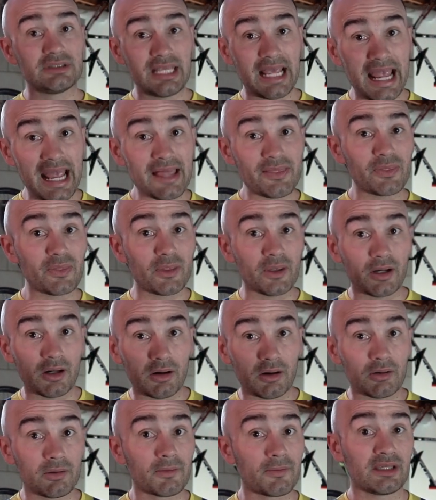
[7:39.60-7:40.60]
10
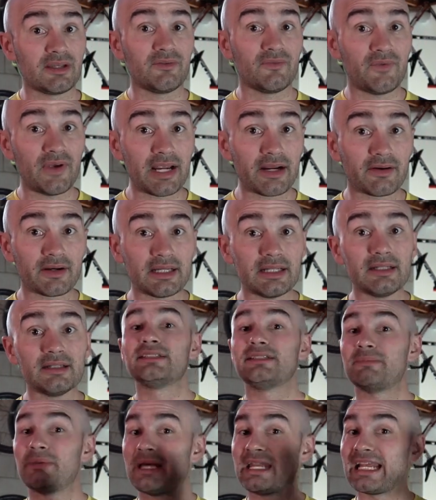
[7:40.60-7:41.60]
though can vary
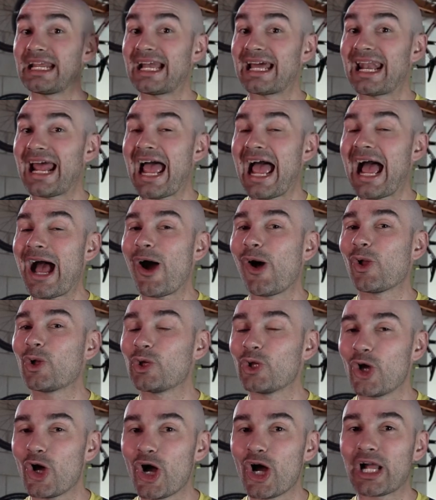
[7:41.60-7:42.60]
depending on how
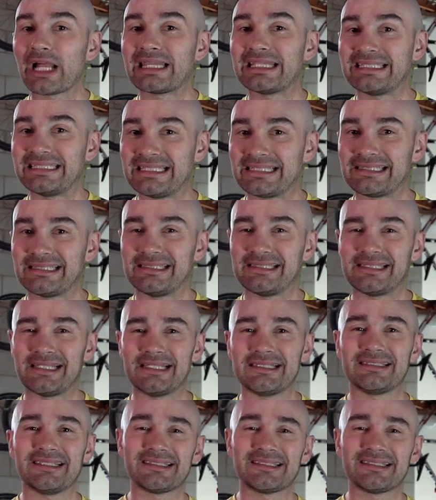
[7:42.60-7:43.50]
long the distance is.